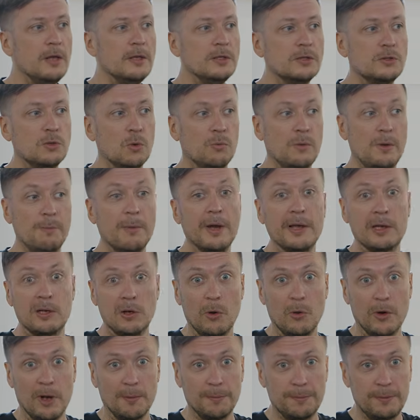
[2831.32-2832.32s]
So we might
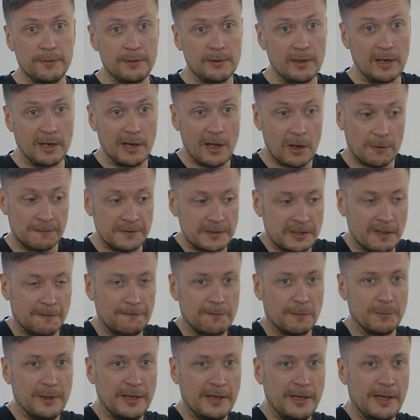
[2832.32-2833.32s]
load up a lot of
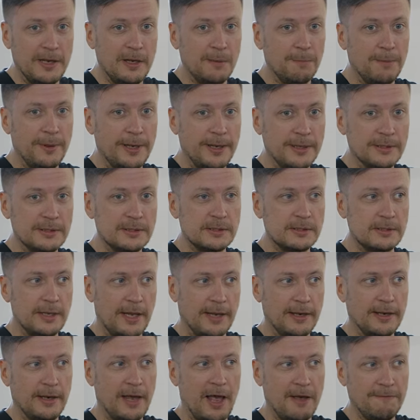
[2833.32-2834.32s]
stuff from the database
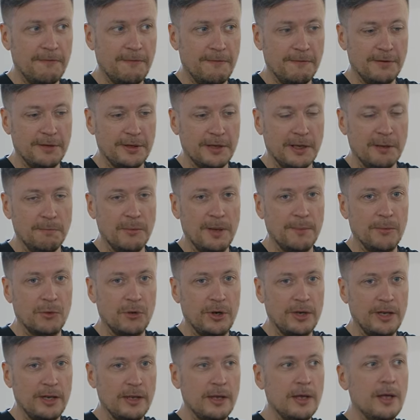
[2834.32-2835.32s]
and have everything in
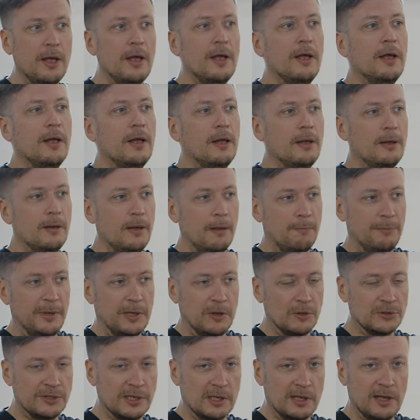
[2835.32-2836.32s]
memory.
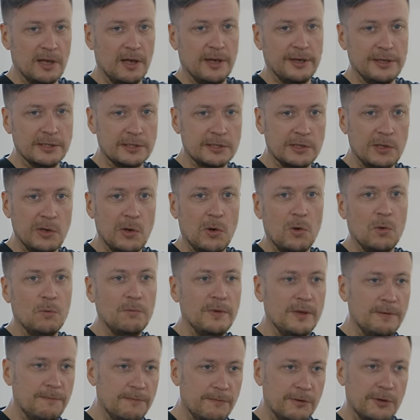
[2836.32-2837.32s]
Because the client is slow,
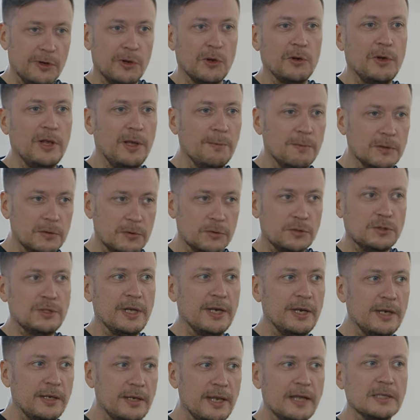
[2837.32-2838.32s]
we're not able to
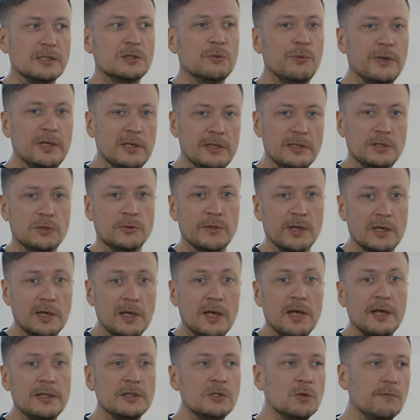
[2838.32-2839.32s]
send it as quickly to the
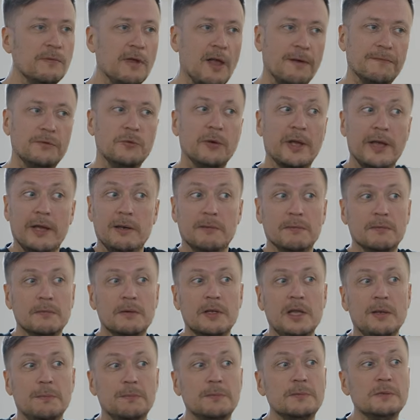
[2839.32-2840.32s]
client, so we have to, again,
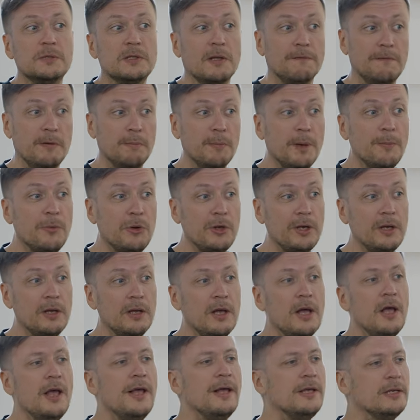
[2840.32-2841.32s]
keep stuff in memory.
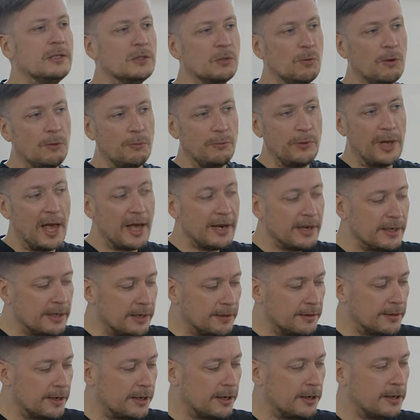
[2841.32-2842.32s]
So what we added
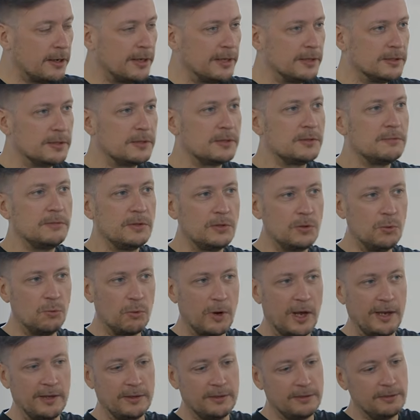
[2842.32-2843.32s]
in there is to
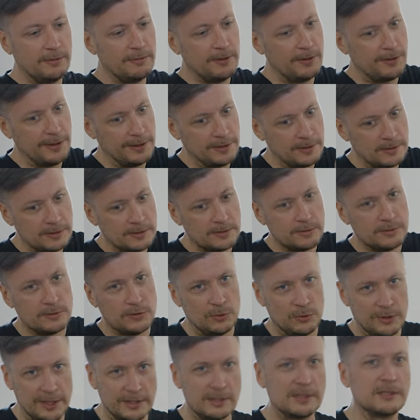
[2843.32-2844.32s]
write things
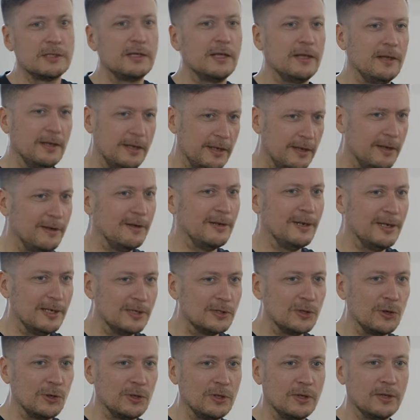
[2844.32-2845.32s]
to disk in
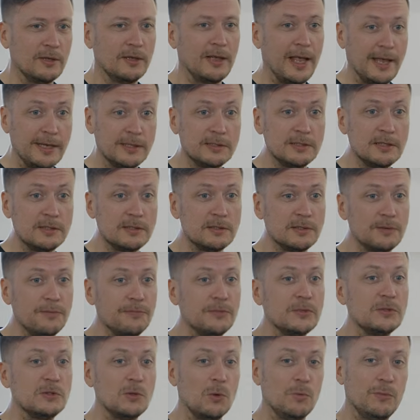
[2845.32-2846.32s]
certain cases.
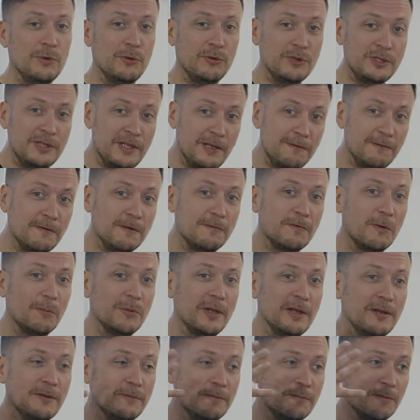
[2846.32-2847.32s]
So we receive it
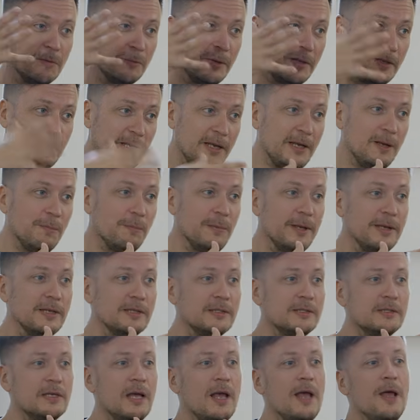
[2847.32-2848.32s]
from the
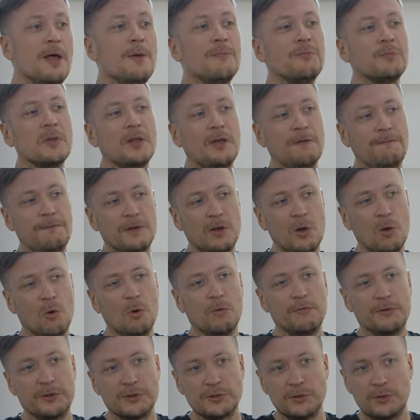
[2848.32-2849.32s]
database. If we
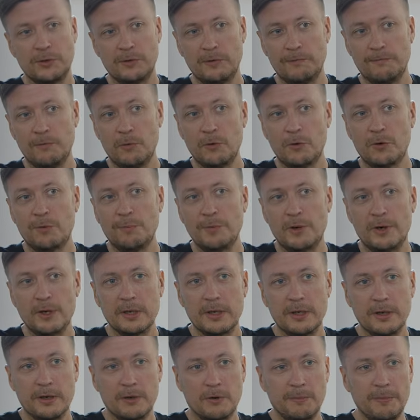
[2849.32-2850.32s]
go over a certain
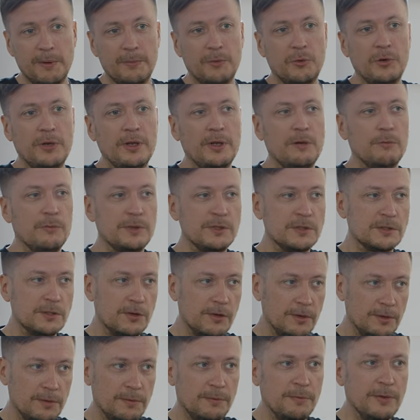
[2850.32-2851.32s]
watermark in our memory, we
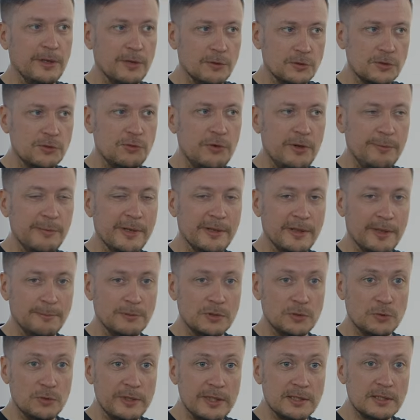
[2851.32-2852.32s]
start streaming
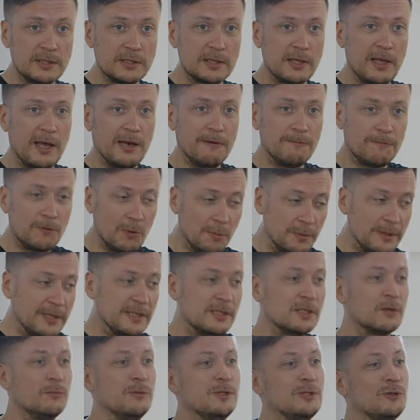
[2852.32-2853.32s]
them to disk, and from
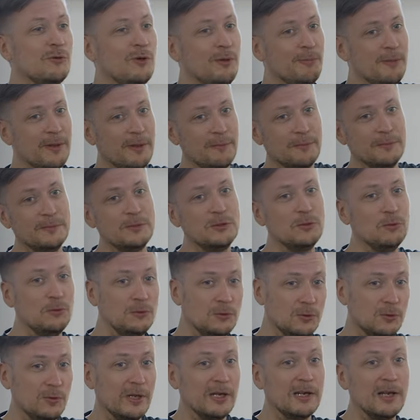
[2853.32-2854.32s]
disk we stream them
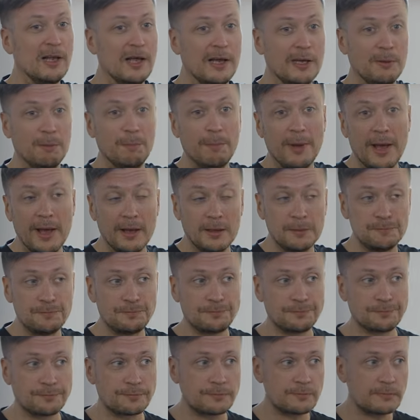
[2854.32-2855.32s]
to the client back.
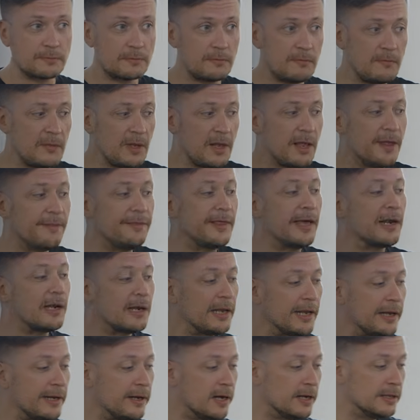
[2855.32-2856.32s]
And that
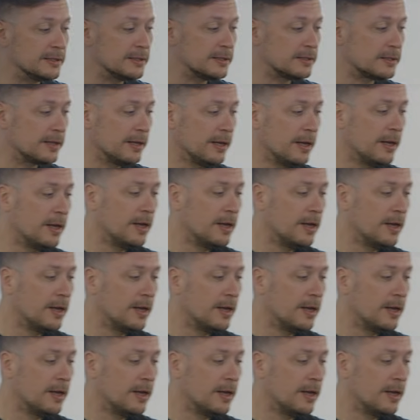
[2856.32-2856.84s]
led us